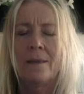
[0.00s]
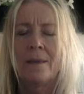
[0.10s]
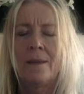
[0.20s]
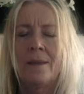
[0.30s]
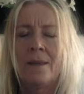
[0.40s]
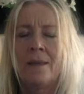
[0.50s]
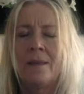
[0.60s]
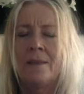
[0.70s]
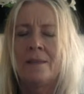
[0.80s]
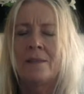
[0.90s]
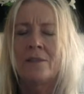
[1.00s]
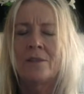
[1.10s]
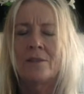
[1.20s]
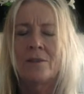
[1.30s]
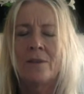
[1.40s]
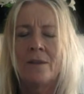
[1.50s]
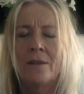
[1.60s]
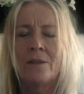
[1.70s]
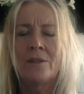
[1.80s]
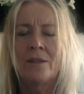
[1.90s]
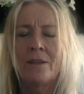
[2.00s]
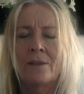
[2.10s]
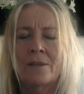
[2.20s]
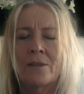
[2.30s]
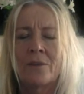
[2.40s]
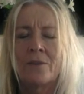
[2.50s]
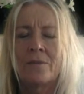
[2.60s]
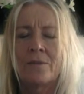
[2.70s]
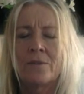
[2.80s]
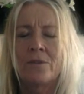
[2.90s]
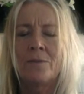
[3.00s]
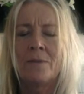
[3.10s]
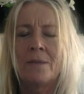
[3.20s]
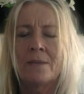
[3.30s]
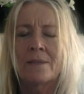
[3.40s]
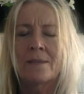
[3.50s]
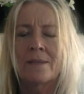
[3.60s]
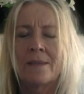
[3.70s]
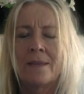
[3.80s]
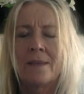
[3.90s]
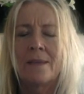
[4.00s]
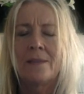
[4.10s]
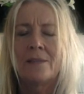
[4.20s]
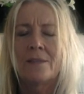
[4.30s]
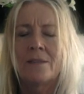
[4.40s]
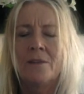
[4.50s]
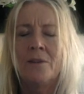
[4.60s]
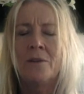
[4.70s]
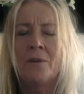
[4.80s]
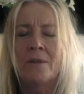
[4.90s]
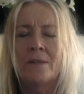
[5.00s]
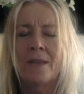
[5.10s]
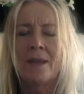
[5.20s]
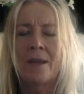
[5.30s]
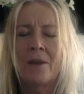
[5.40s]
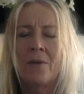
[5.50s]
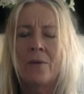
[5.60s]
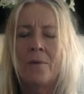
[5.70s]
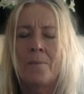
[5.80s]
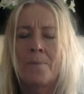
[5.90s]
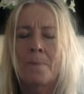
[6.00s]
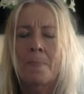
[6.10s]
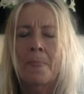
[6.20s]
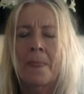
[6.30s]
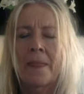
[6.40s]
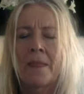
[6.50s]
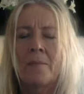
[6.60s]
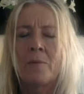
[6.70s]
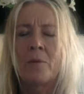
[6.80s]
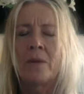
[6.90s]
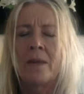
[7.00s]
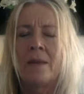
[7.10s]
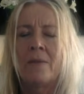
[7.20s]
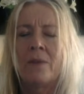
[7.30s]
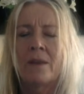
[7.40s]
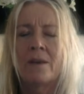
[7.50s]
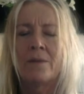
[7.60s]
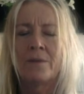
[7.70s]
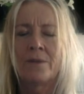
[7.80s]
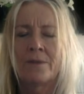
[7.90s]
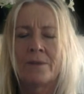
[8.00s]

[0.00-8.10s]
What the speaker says: And again, this is just your little chill out zone for 2 minutes, just to notice how the body recovers.